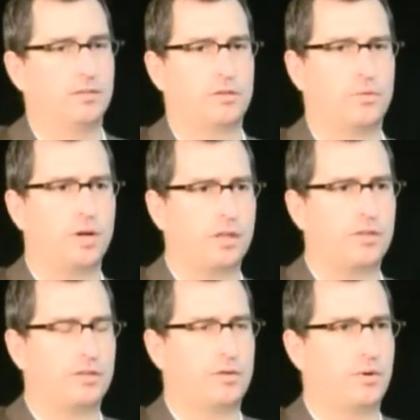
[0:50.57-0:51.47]
So one of the
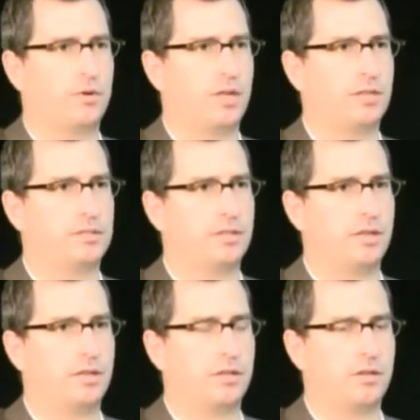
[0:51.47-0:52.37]
things that we realized
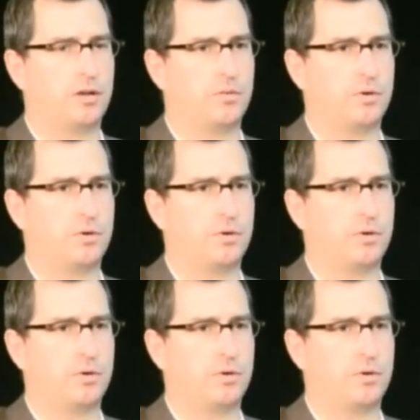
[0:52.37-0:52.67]
in the CLIO